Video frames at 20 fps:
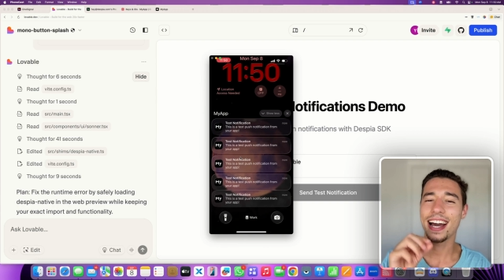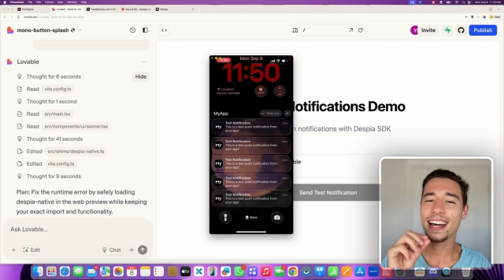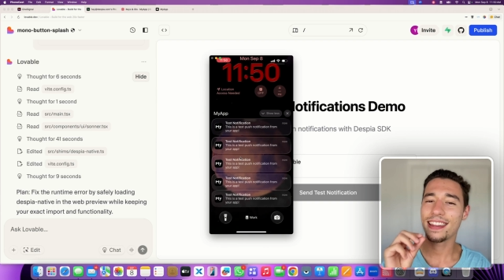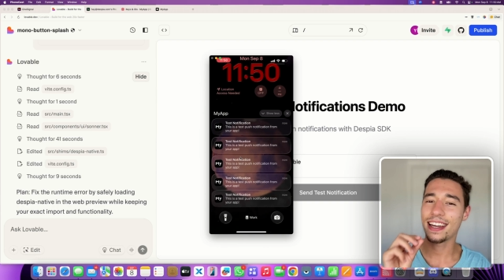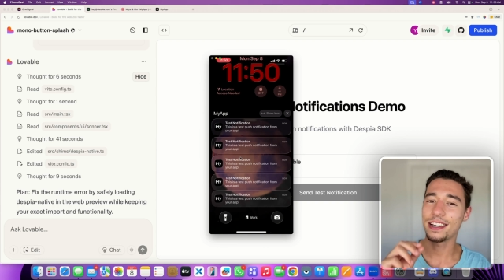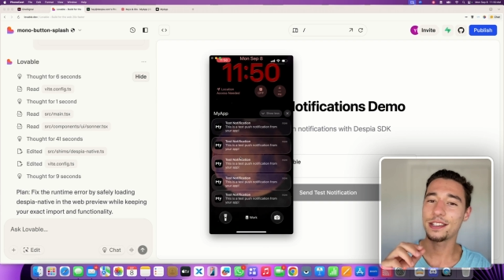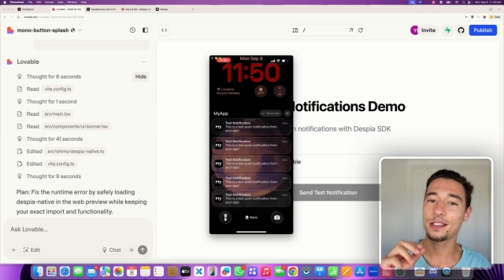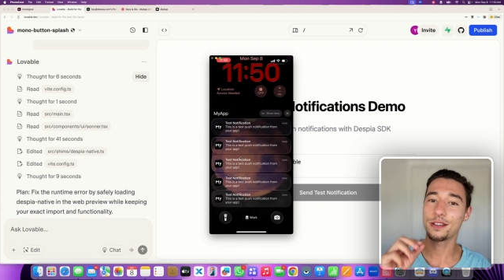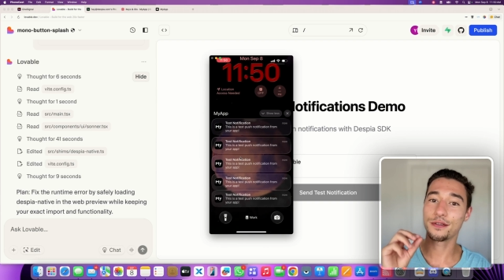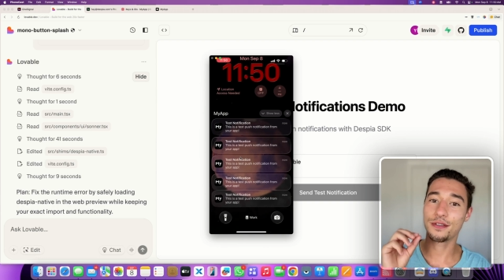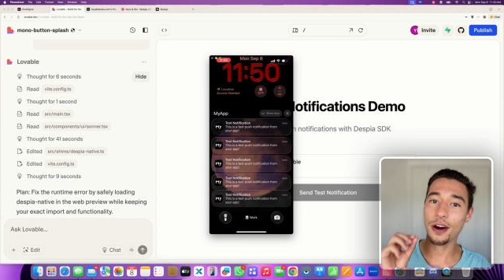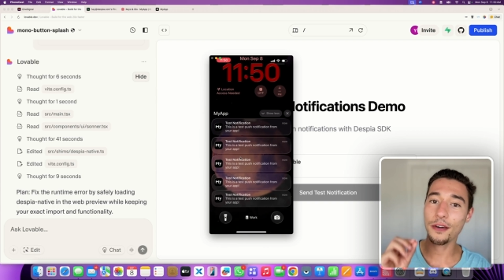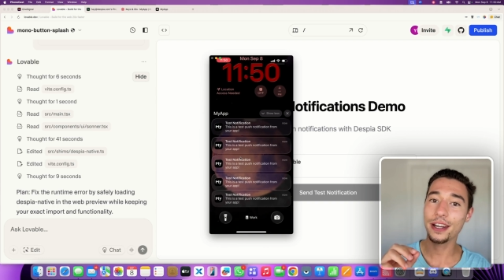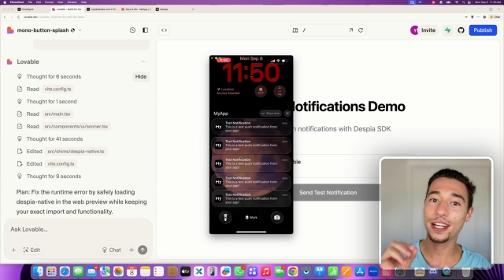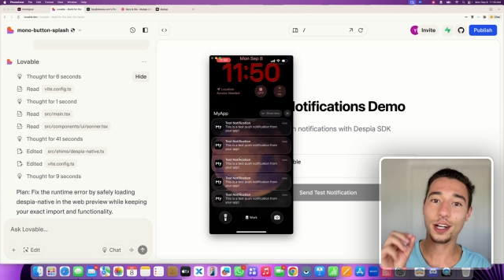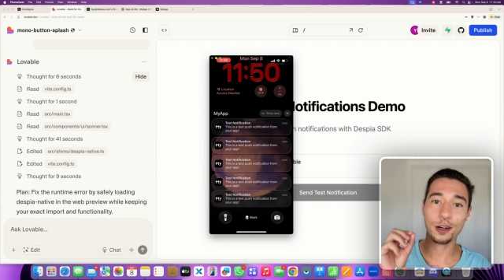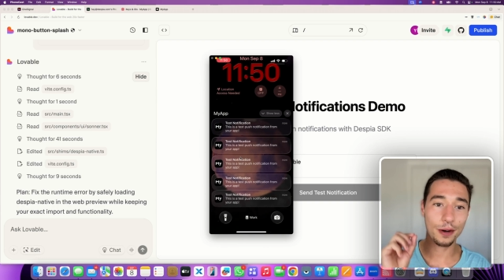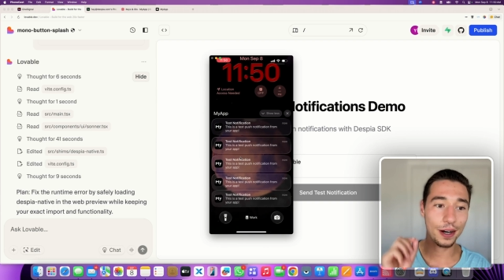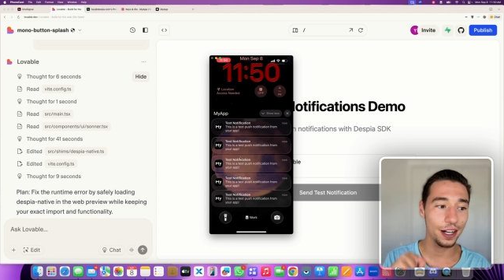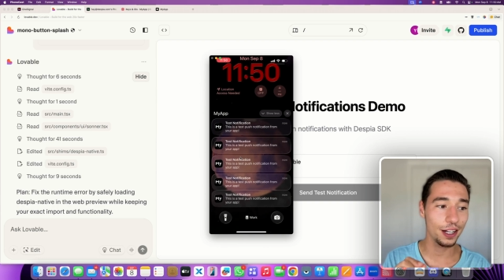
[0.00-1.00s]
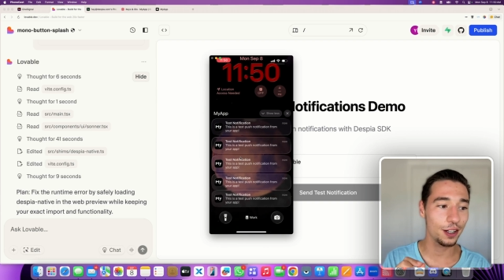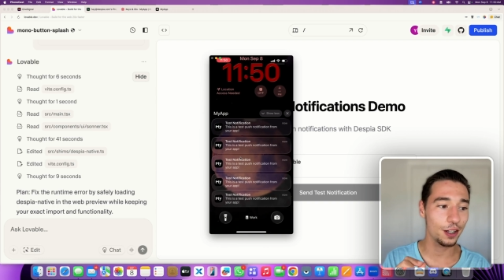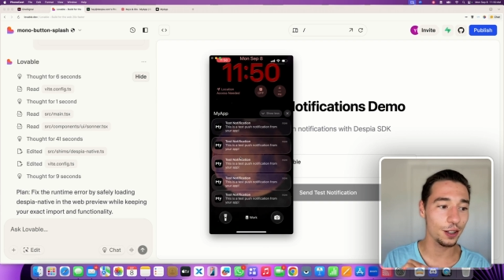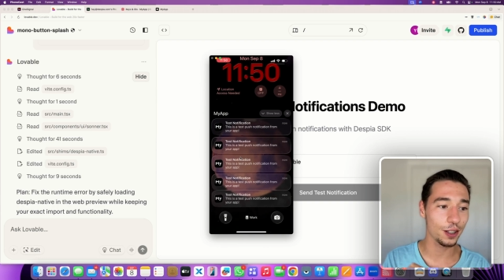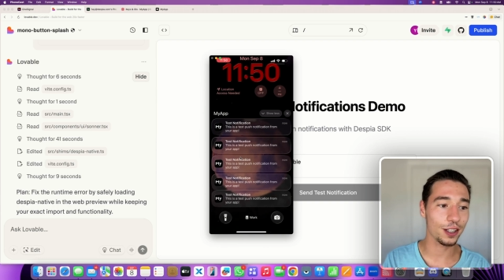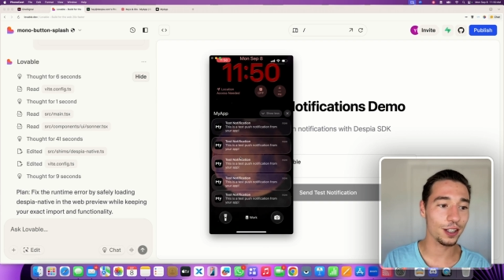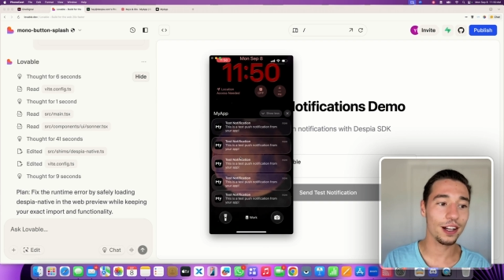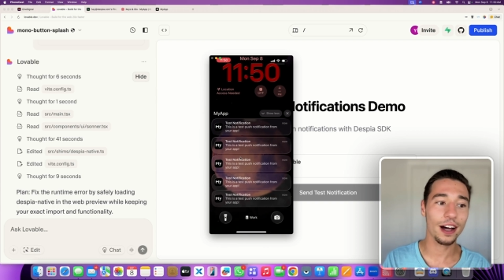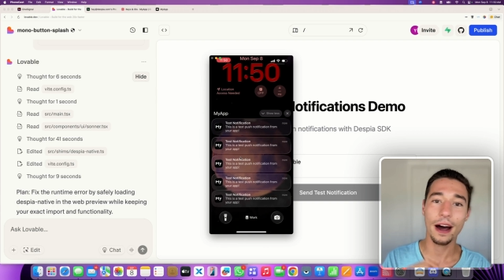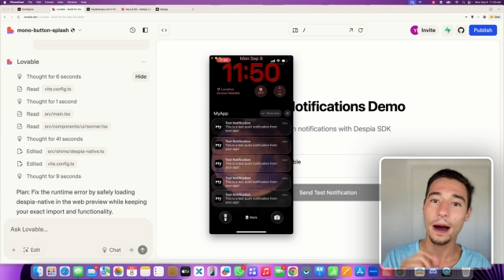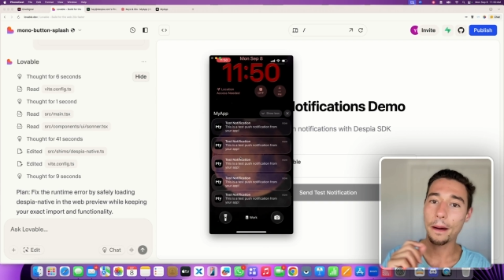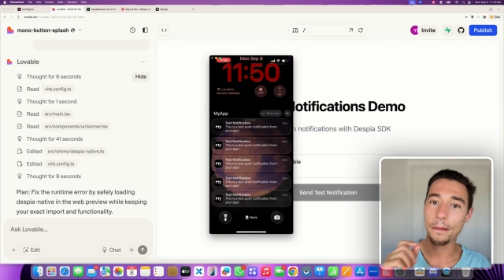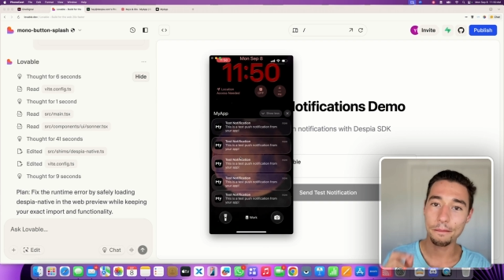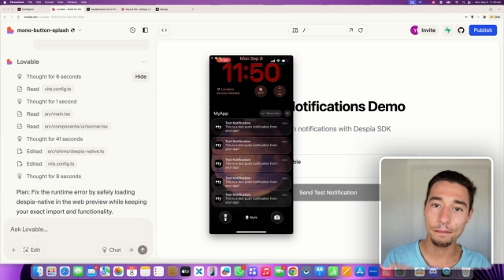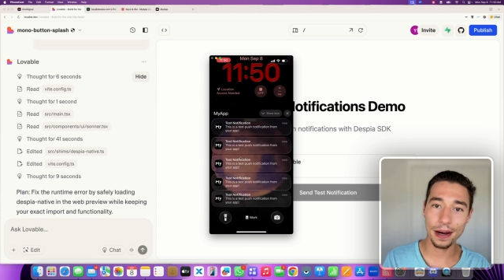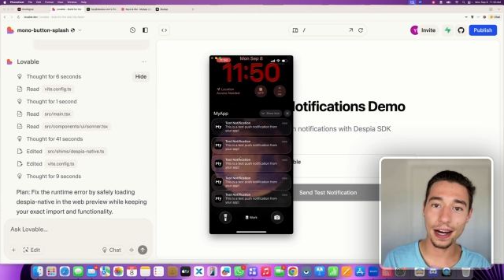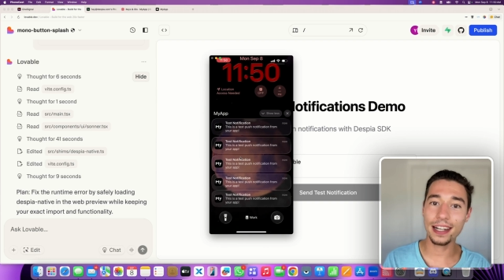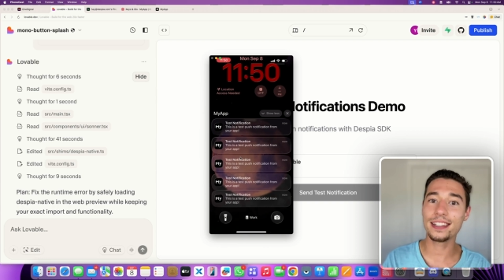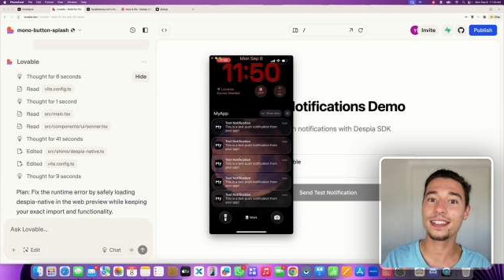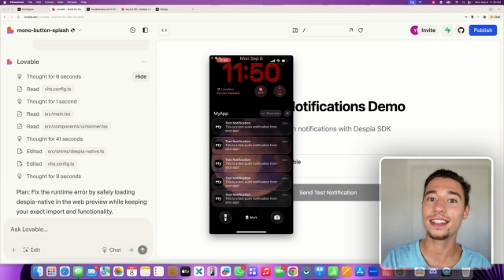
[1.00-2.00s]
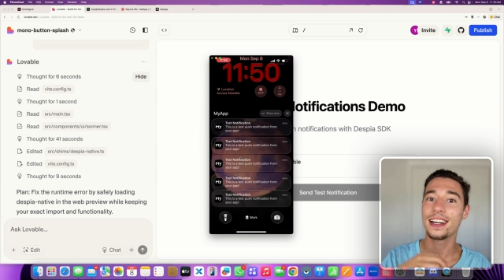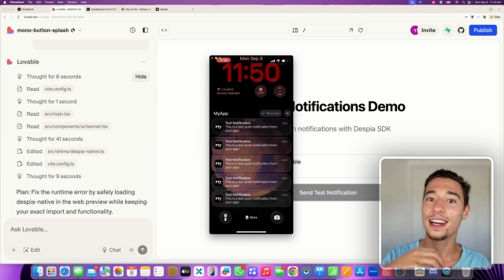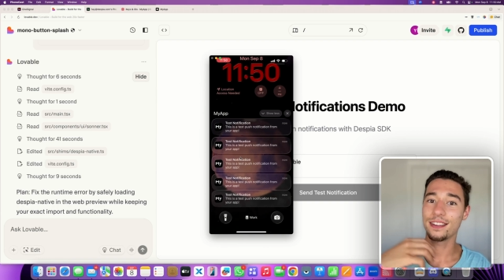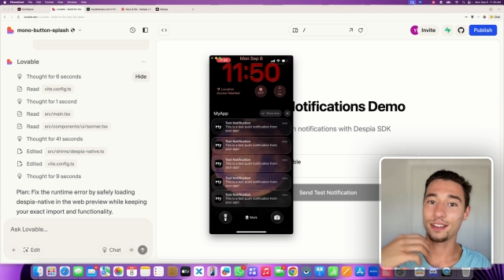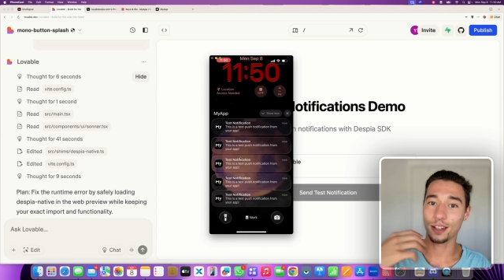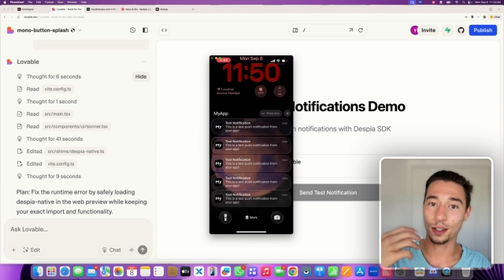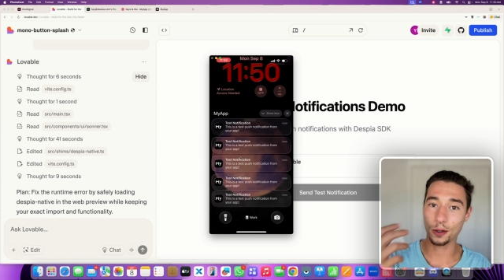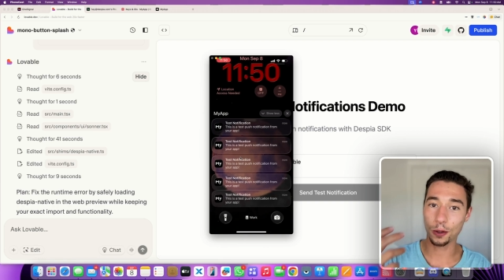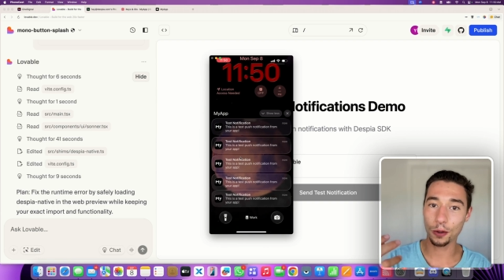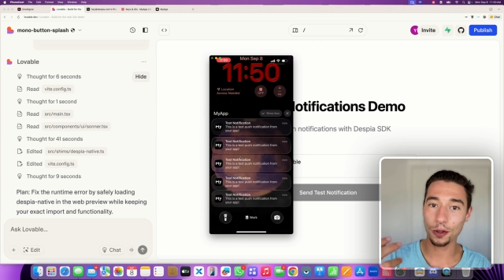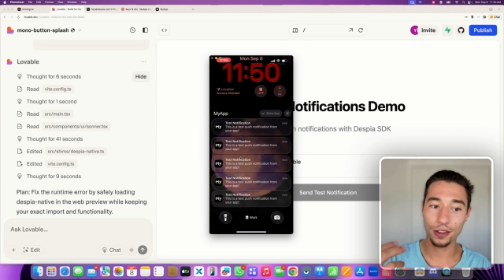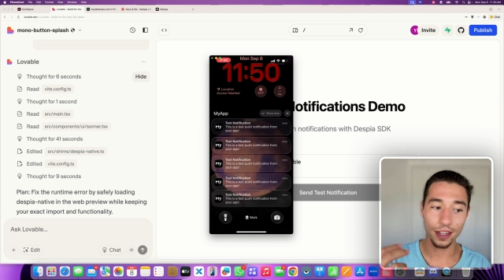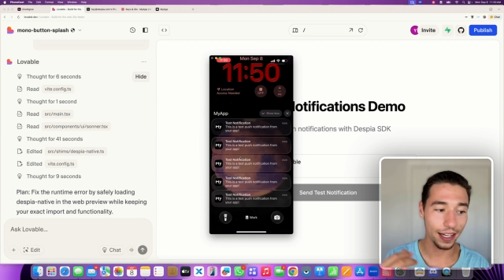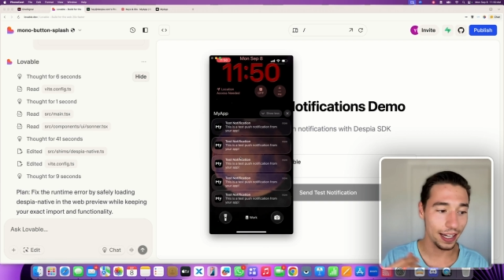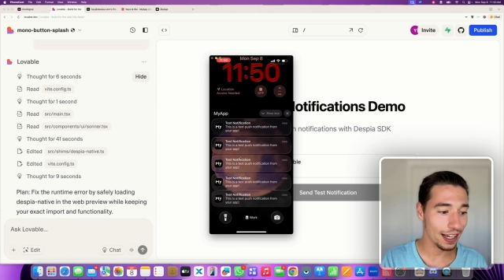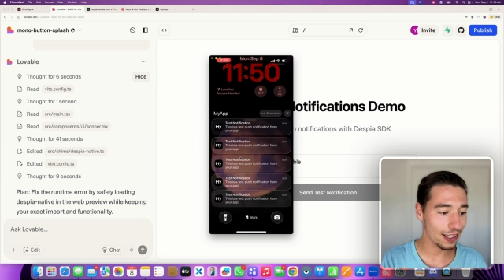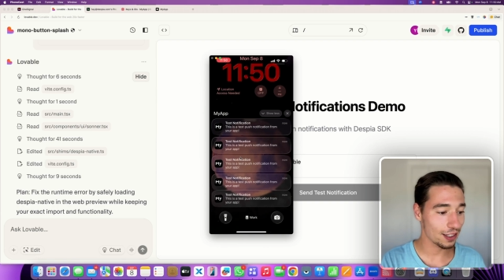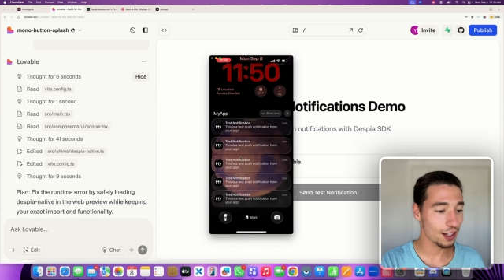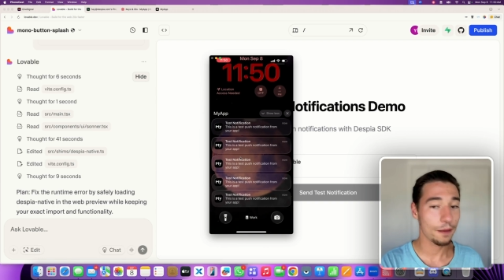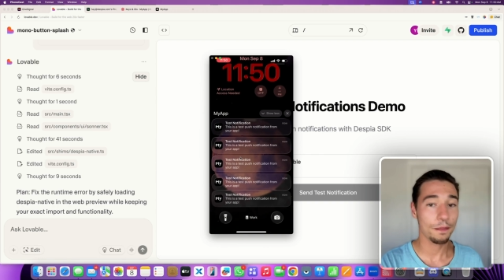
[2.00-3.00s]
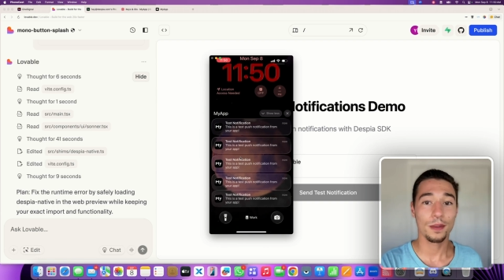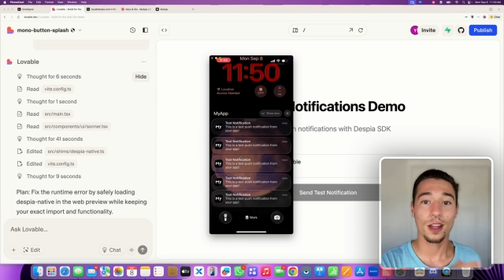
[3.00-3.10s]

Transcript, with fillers: That is very critical, but the cool thing is,